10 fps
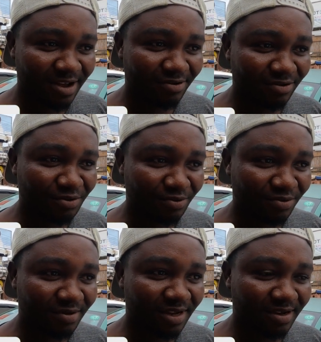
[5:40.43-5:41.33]
are good
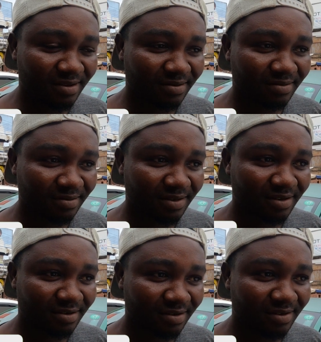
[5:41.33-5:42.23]
people, and
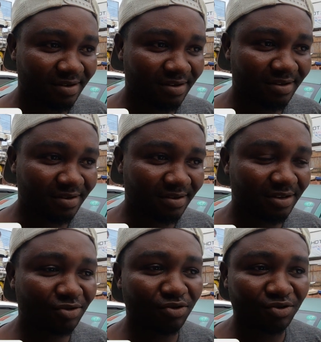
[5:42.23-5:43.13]

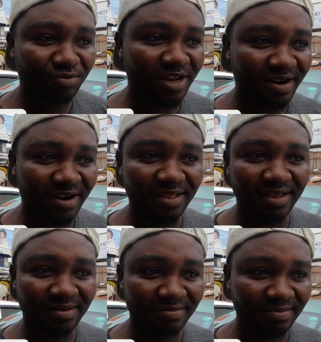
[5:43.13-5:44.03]
it's good to be
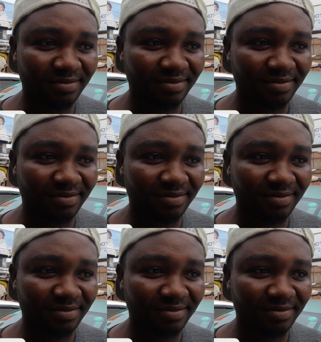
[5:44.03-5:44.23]
around them.